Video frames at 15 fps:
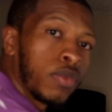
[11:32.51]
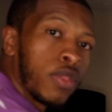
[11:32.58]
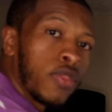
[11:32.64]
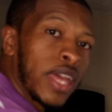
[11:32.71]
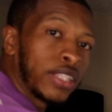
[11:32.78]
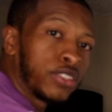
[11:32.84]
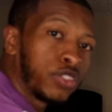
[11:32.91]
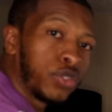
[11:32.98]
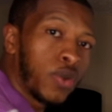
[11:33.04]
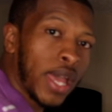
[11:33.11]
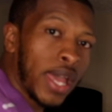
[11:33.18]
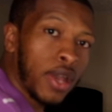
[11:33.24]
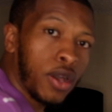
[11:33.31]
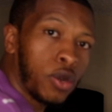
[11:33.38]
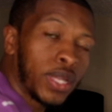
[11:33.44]
that you
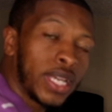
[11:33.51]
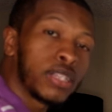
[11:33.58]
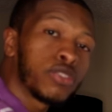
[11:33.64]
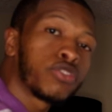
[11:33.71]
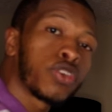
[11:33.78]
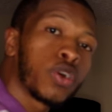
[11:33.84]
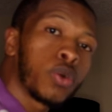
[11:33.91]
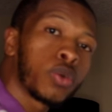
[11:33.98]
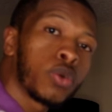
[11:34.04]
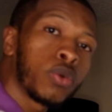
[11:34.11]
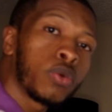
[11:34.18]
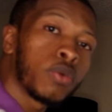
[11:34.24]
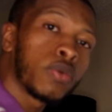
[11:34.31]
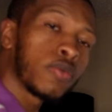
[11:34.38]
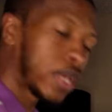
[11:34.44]
held in
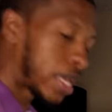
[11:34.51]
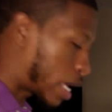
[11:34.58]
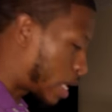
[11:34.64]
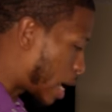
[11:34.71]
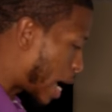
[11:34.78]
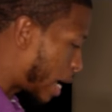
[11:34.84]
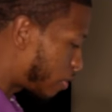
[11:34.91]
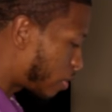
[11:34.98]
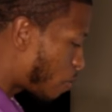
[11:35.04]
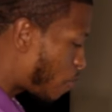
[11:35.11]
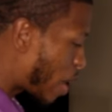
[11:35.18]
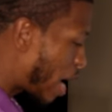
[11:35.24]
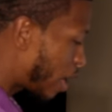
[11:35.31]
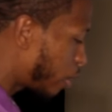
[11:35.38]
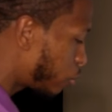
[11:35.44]
total as a
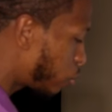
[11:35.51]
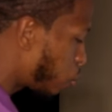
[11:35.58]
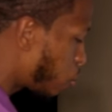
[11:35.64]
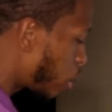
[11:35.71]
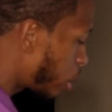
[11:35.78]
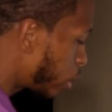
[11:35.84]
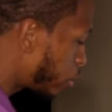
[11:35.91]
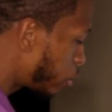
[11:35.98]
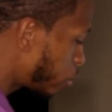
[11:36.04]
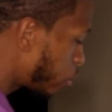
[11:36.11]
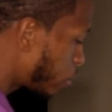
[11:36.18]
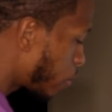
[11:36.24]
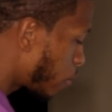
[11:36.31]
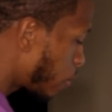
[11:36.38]
balance was